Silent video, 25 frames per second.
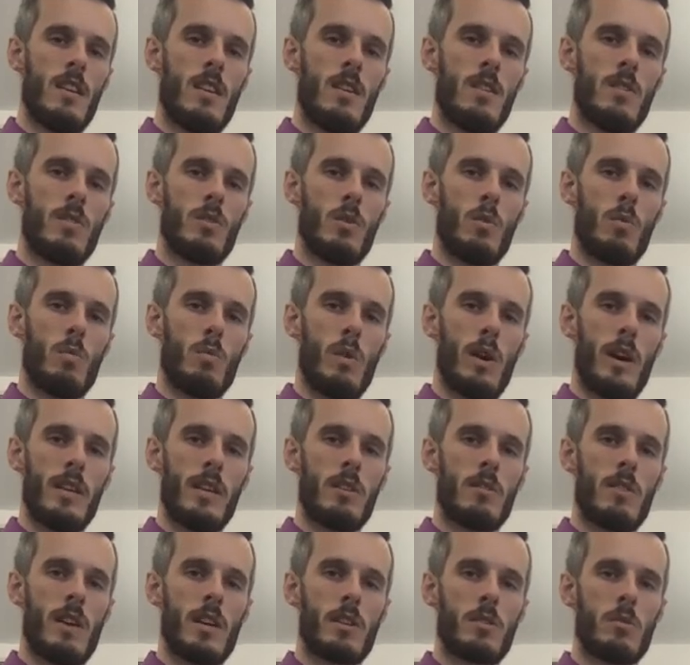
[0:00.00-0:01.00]
So what
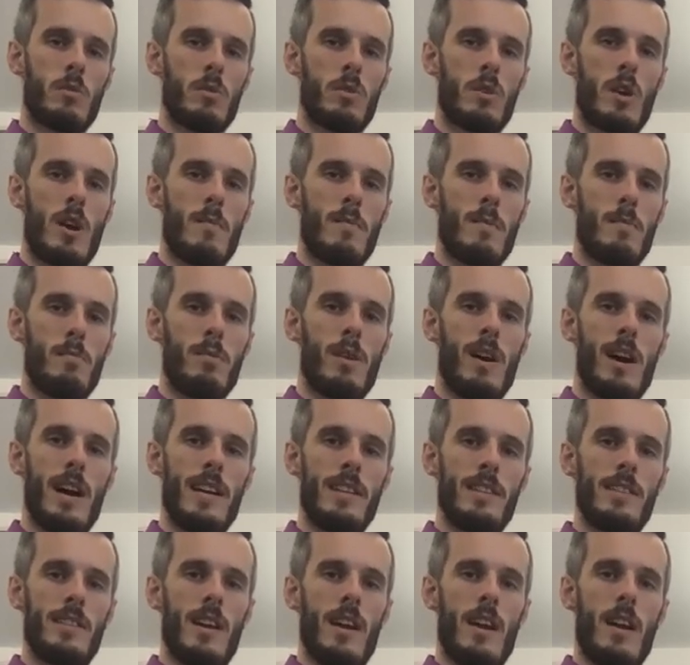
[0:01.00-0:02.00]
directional term
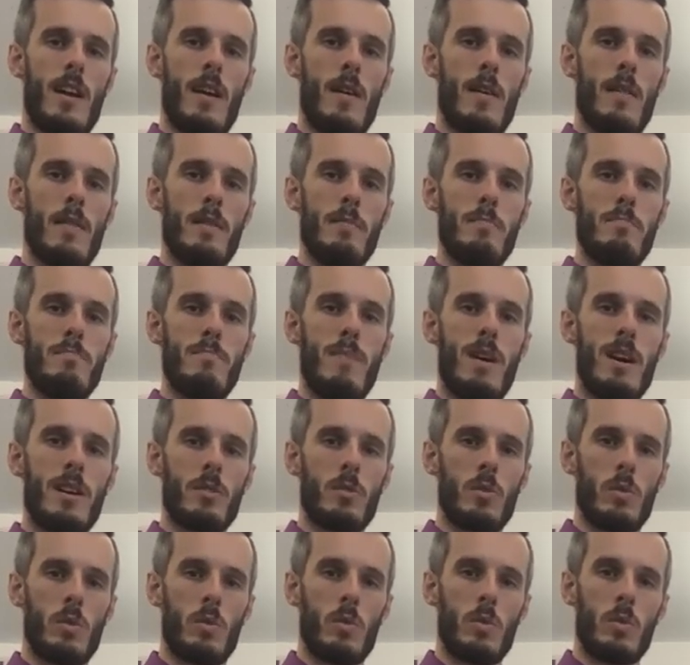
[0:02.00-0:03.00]
applies there? The
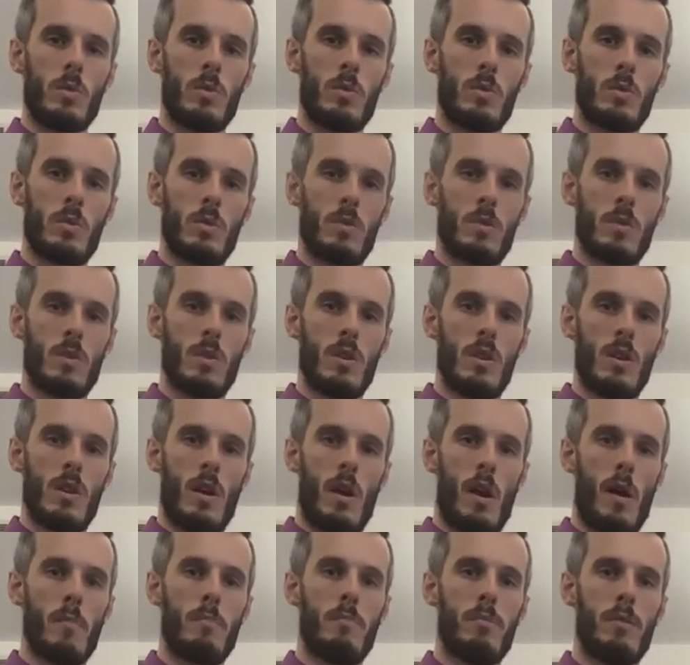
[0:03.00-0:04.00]
muscles
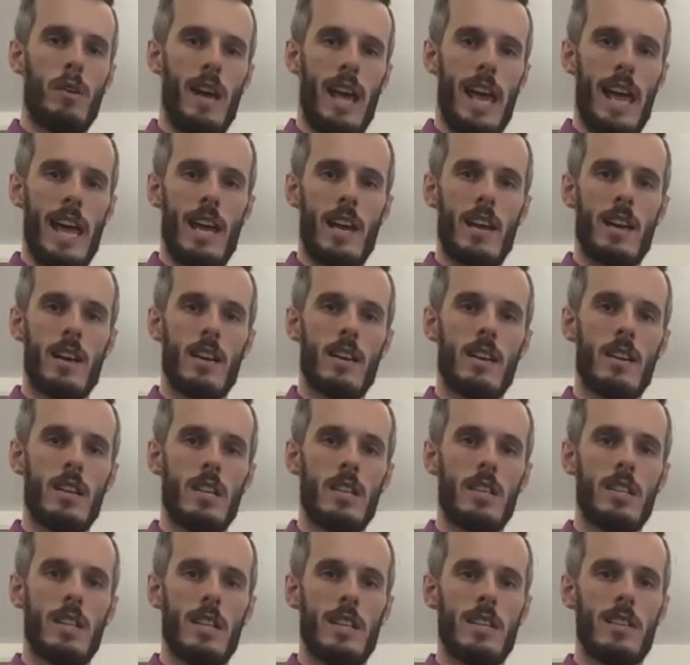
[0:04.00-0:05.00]
are blank
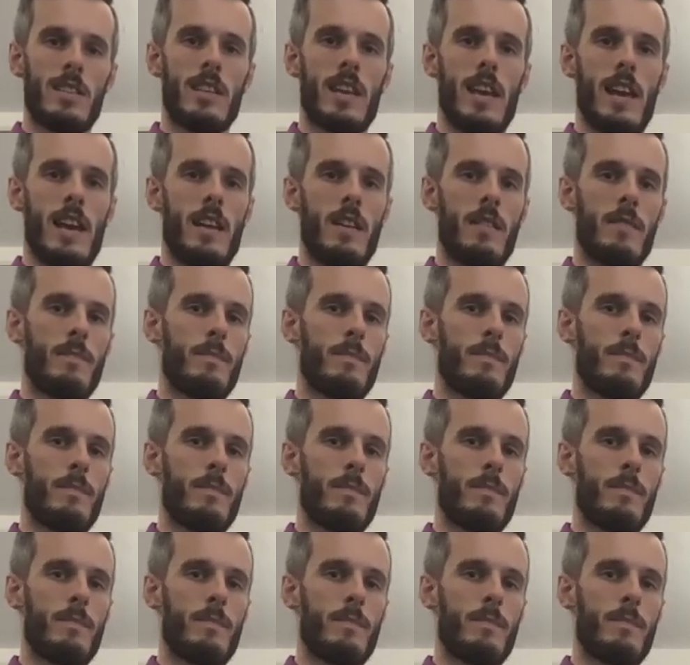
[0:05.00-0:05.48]
to the skin.